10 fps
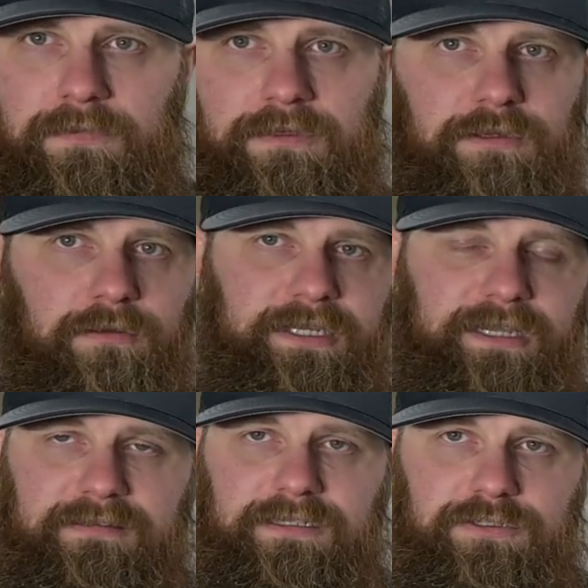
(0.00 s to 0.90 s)
You know, got a
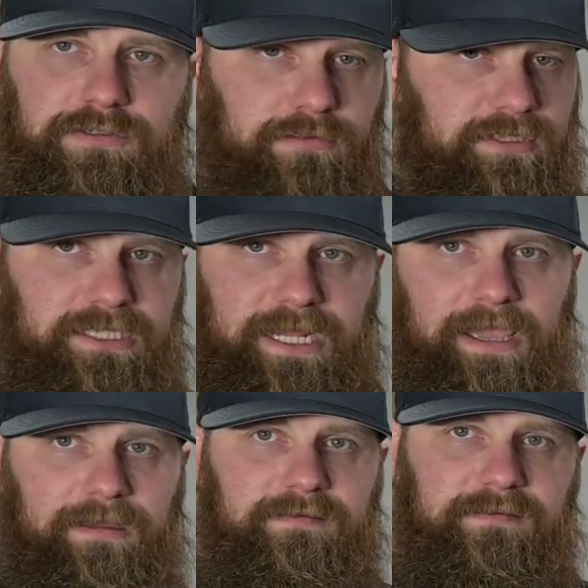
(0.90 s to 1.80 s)
t-shirt,
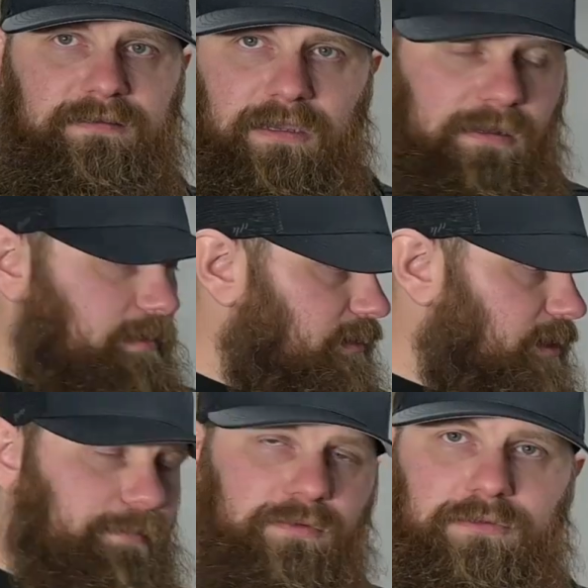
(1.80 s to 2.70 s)
snacks, a
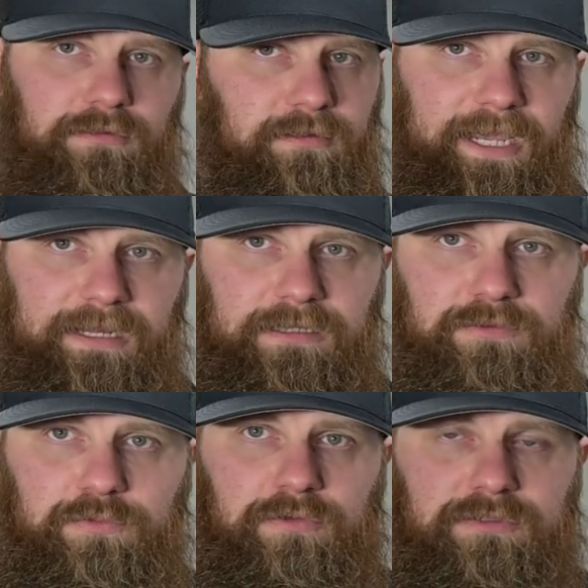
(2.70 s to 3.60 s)
couple little handy
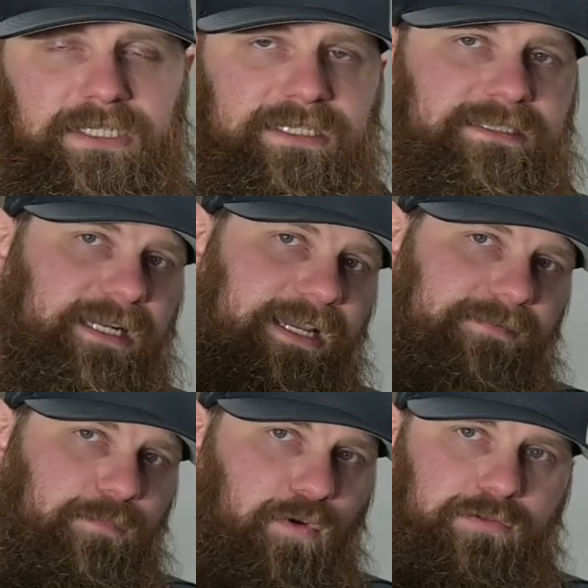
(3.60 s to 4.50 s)
tools. Like I said, I have
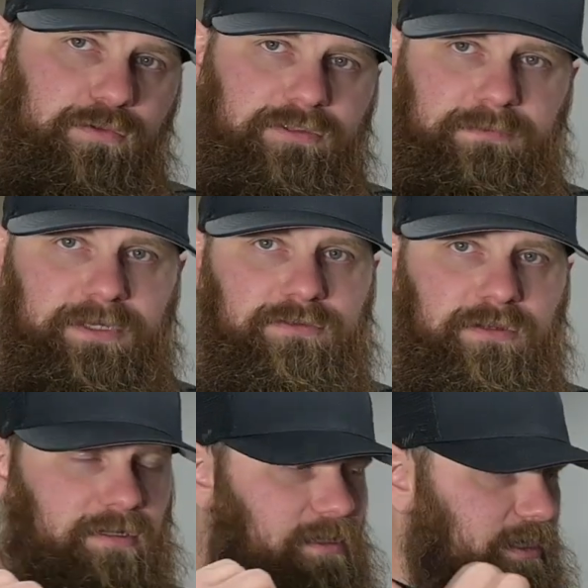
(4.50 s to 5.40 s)
more tools in my
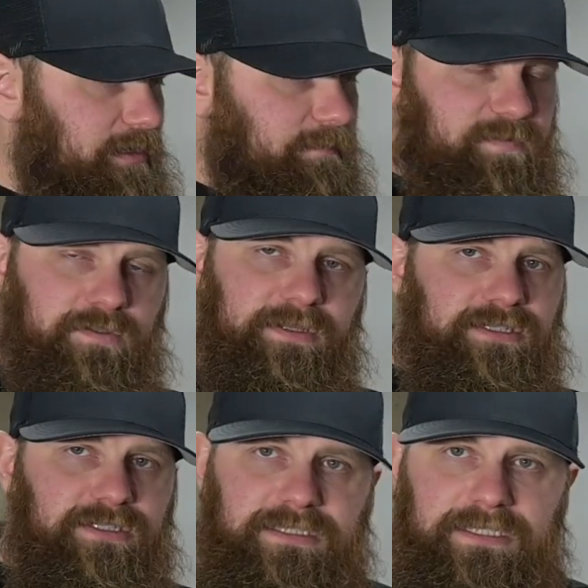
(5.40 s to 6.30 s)
truck, so
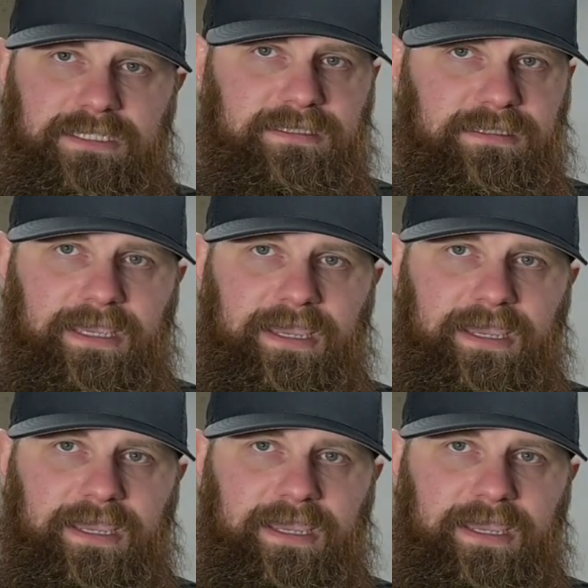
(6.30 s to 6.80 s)
that's just easy